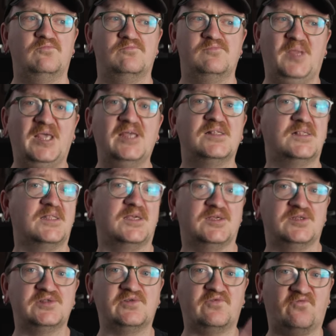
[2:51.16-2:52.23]

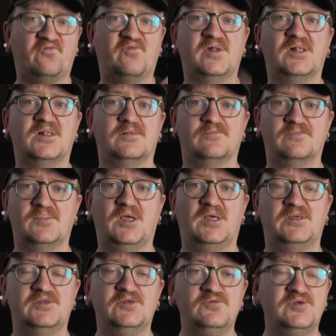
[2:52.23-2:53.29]
Mainly to film
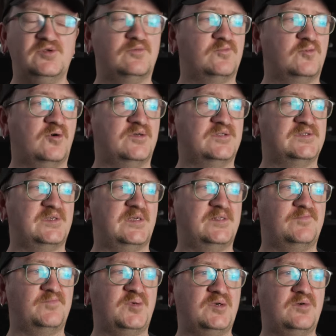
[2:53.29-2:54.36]
YouTube
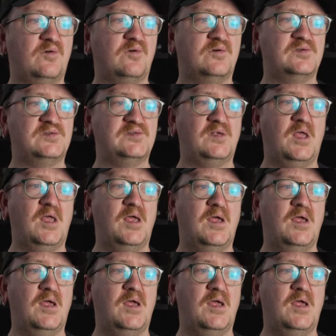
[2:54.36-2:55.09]
content, because